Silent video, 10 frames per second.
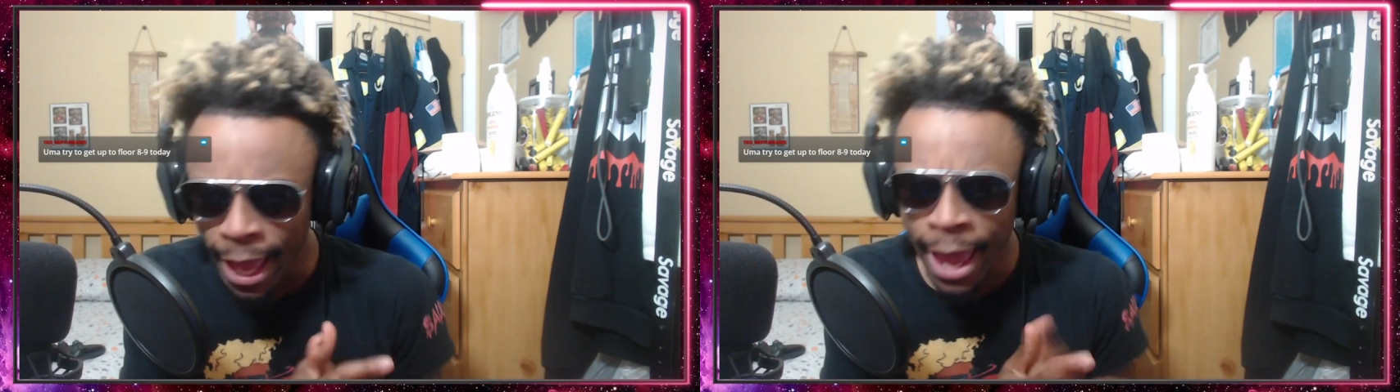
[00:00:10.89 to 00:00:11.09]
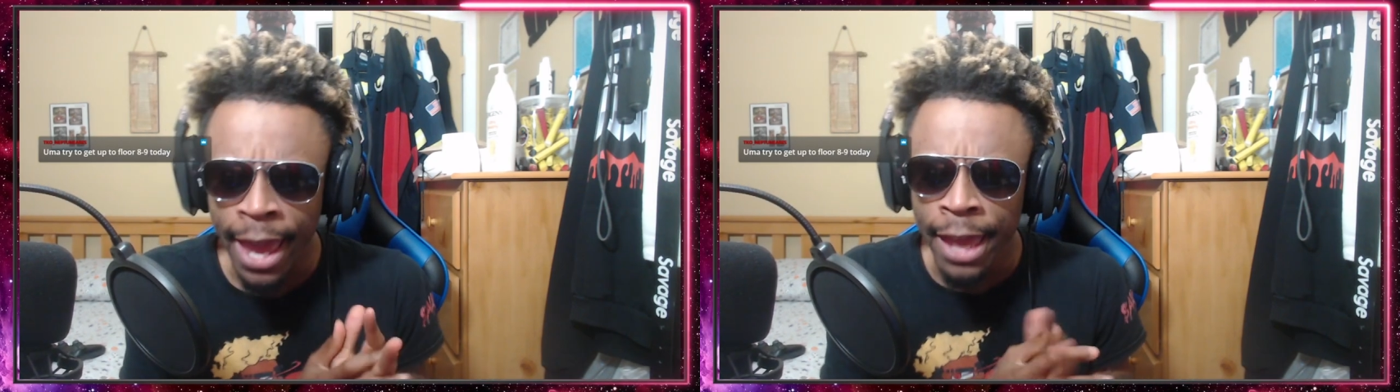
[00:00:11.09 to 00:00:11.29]

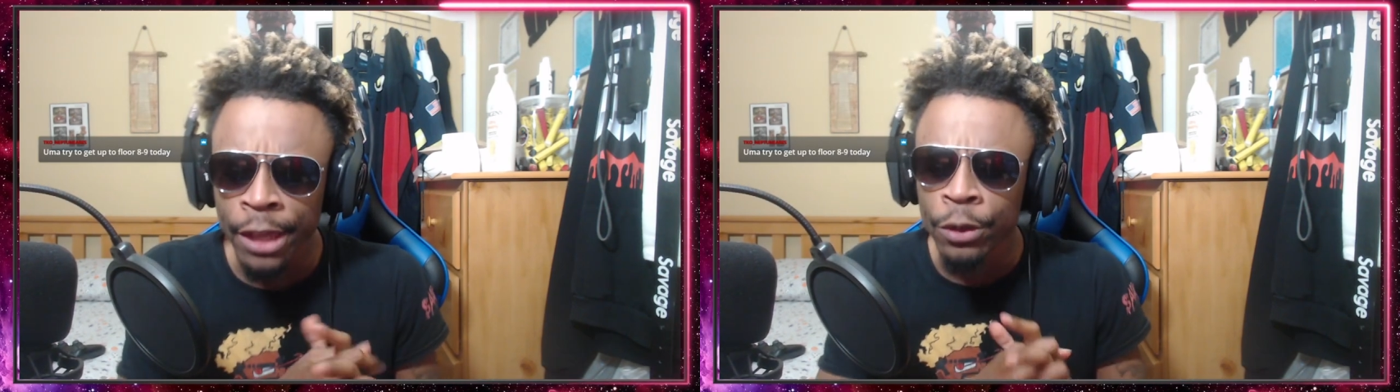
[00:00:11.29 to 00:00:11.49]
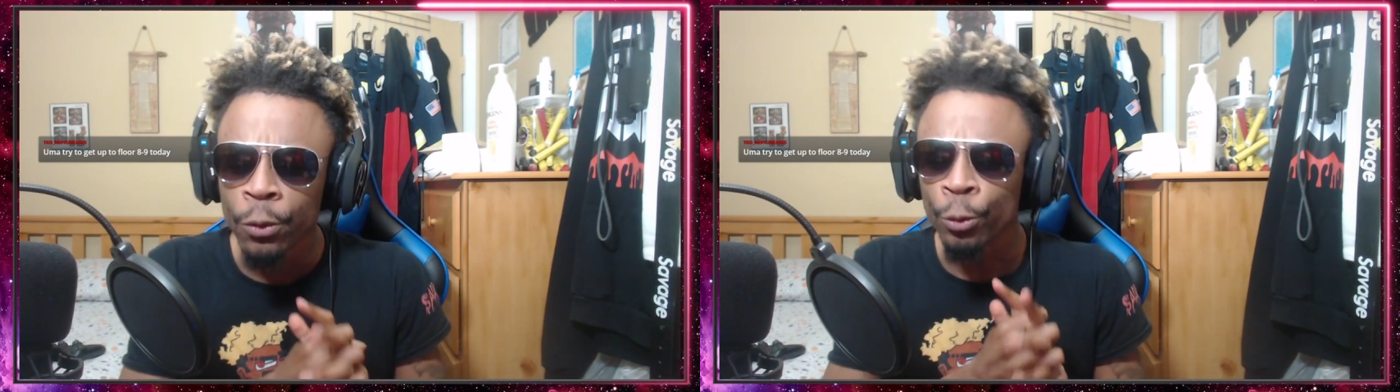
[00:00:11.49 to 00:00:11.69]

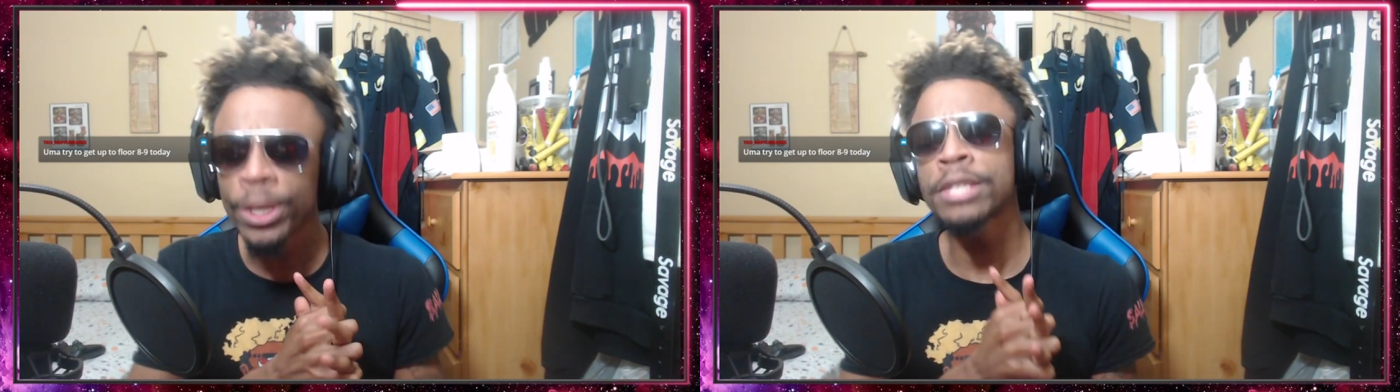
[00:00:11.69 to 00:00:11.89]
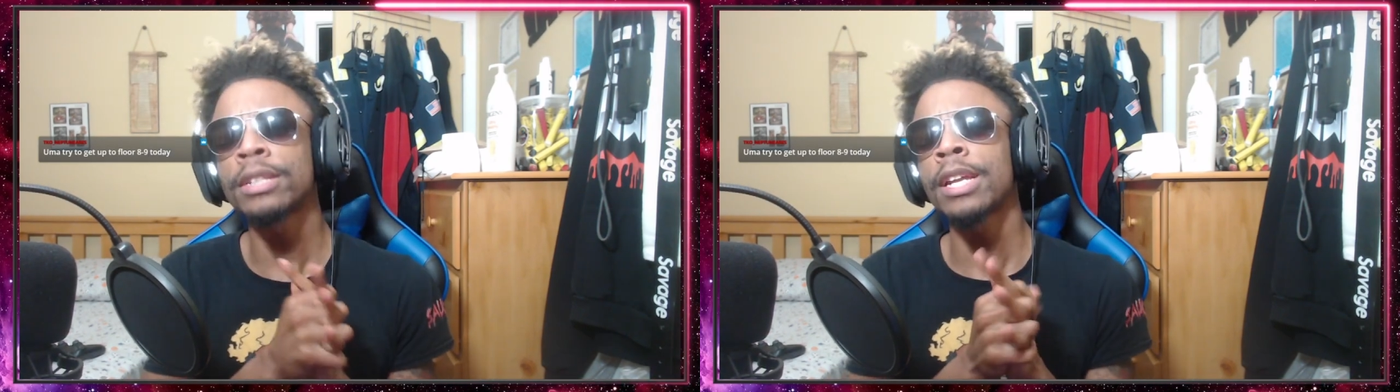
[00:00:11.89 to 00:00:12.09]
and
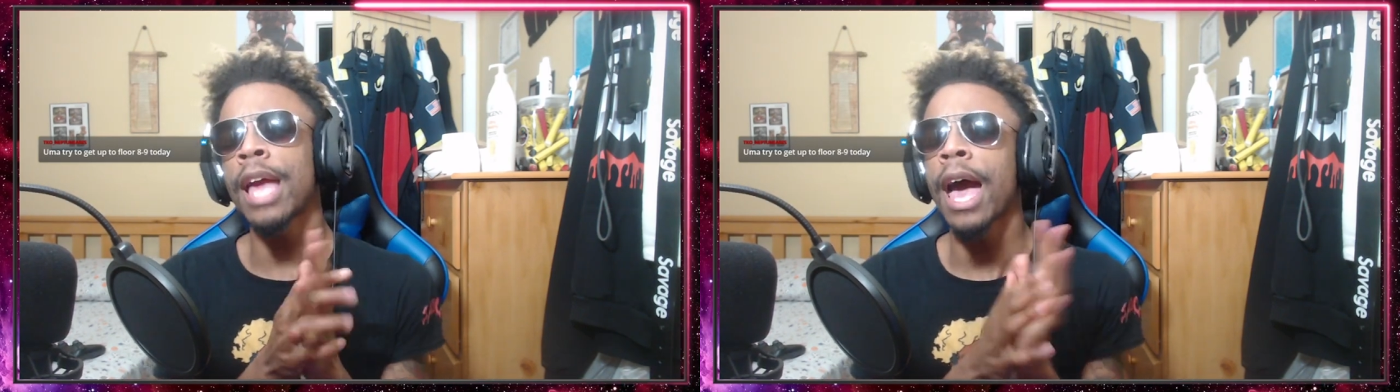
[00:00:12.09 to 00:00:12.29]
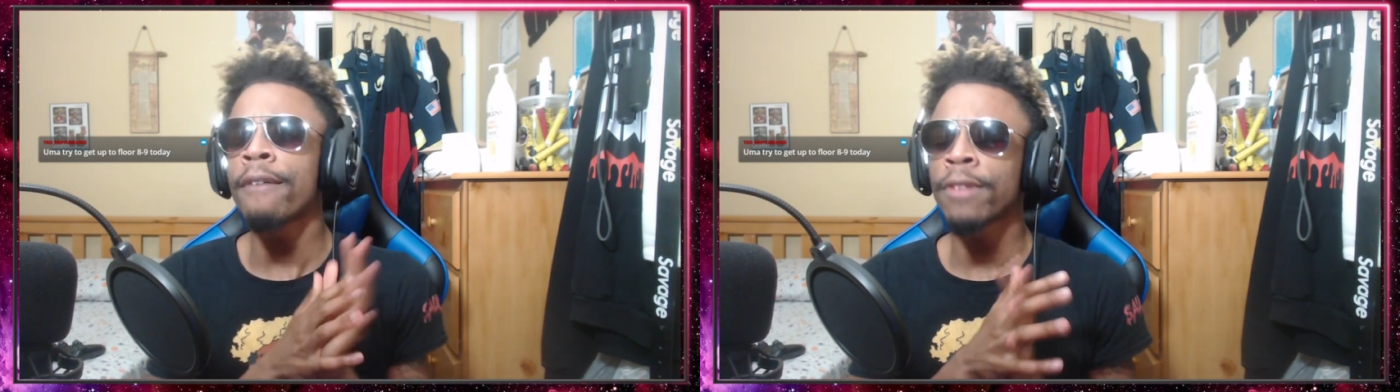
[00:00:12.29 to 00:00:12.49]
recently
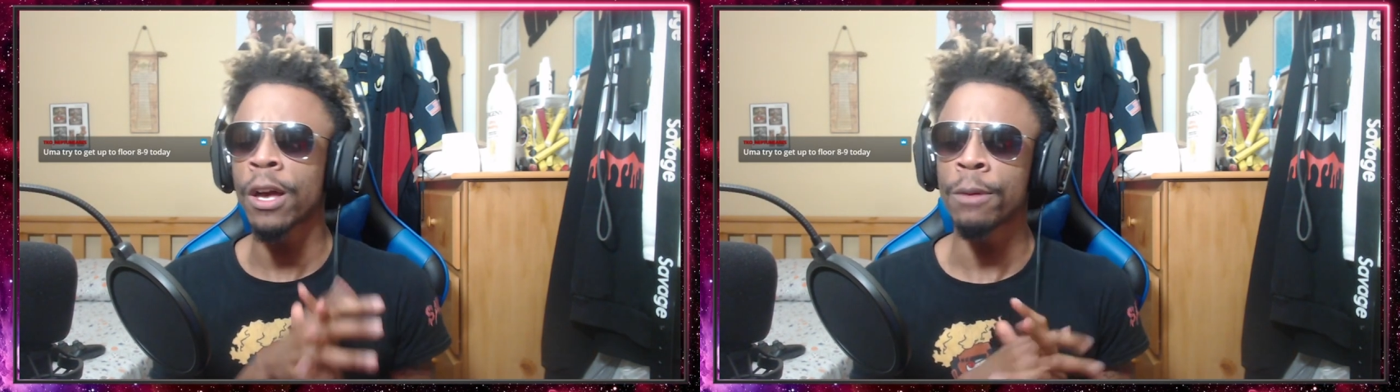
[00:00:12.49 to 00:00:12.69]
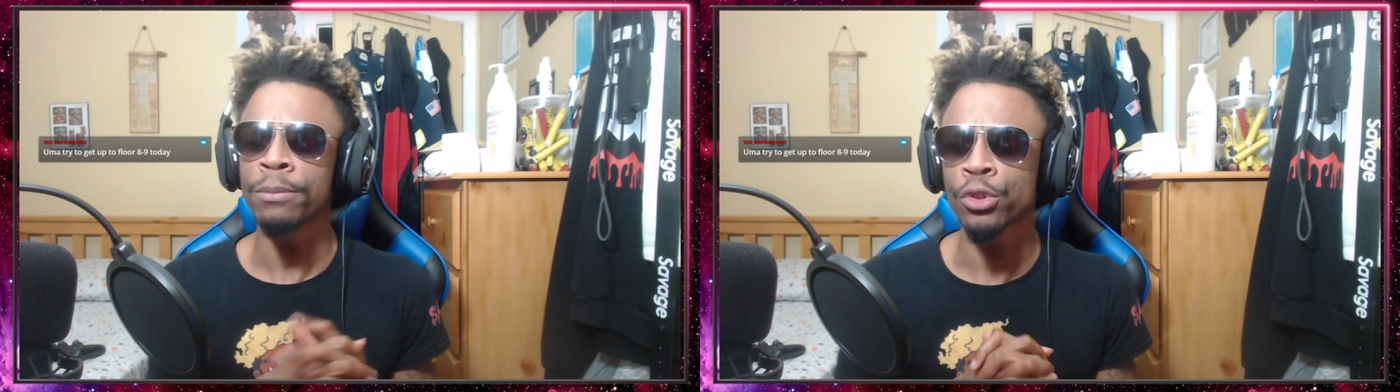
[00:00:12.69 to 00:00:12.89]
I've
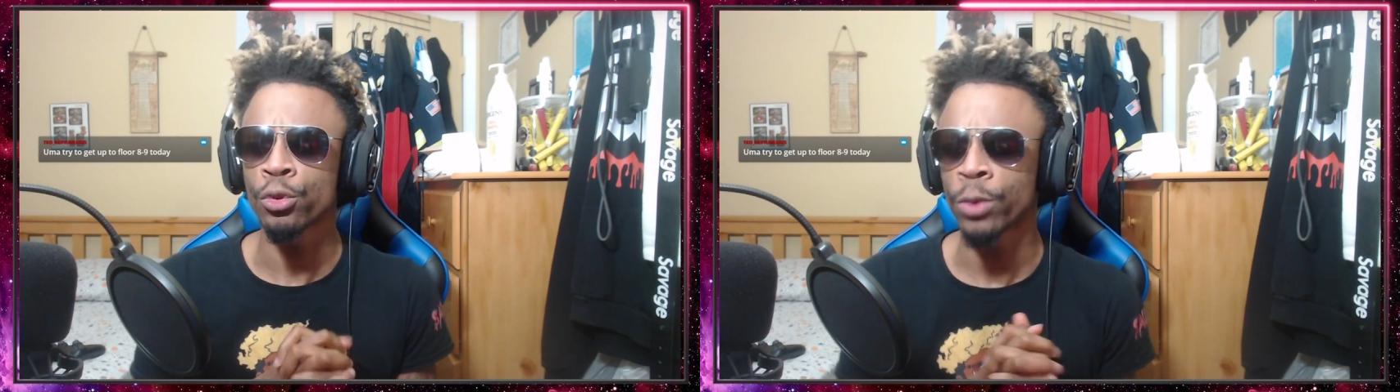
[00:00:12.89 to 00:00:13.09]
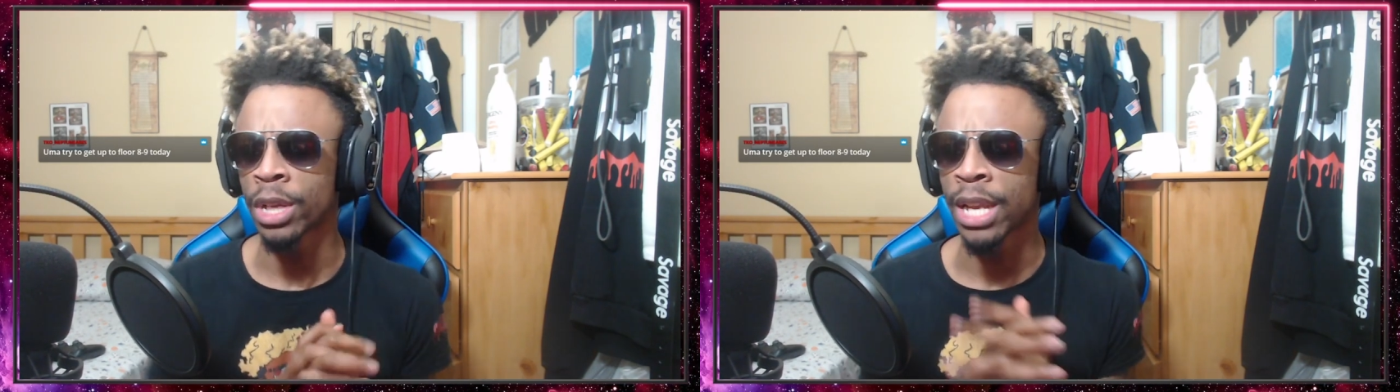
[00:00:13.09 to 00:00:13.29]
come to
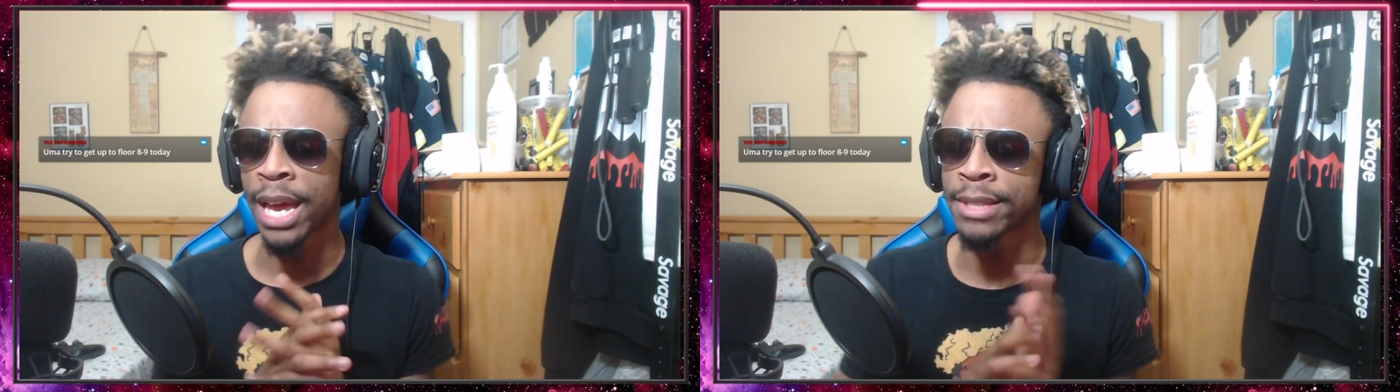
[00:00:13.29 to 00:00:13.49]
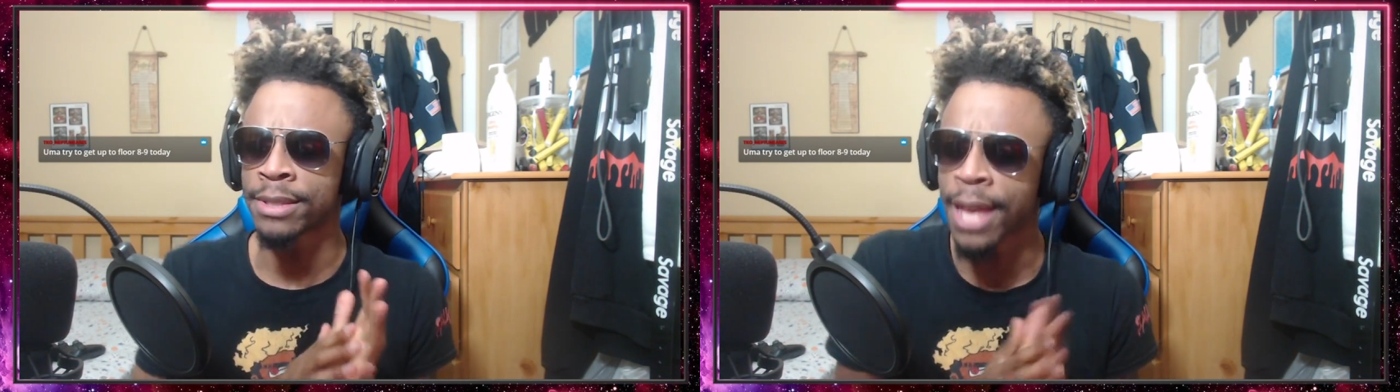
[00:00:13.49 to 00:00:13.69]

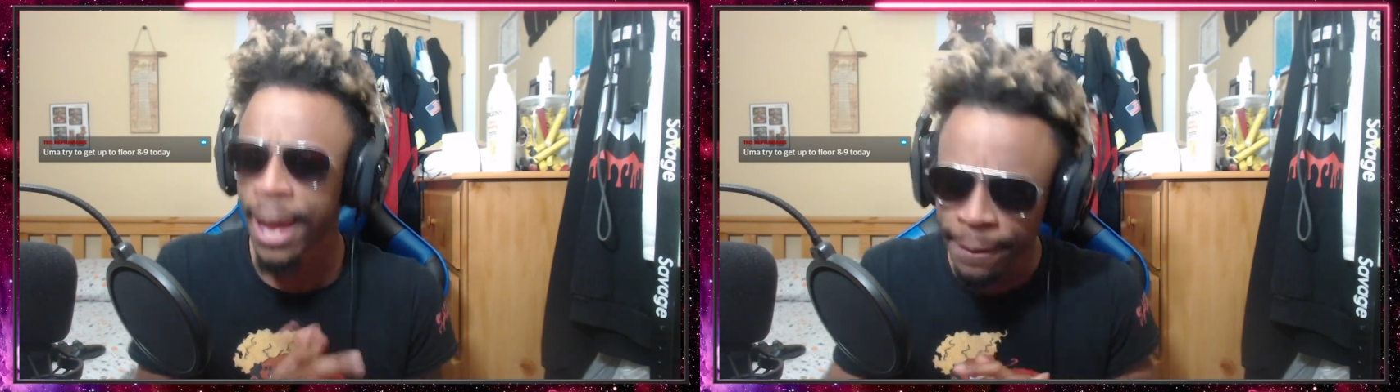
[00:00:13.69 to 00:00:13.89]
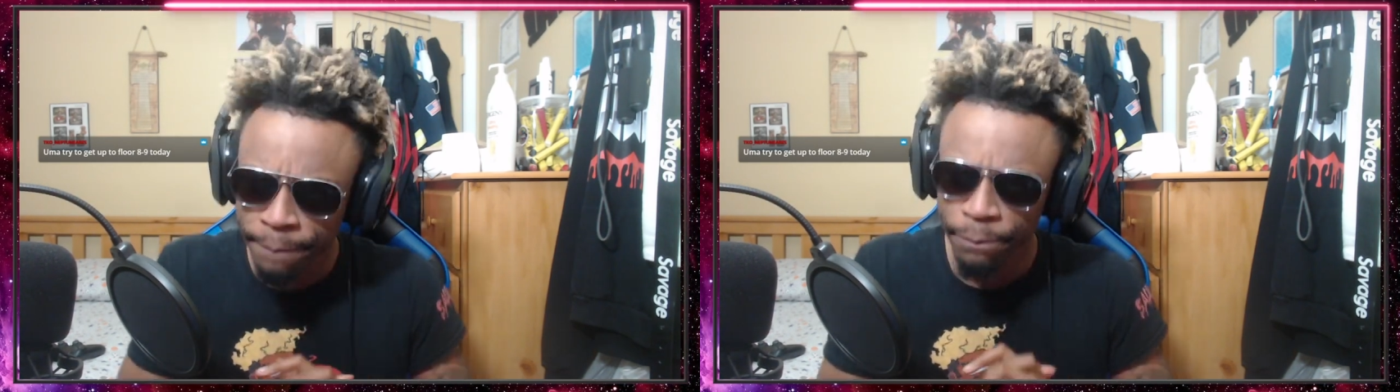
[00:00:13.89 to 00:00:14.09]
realize that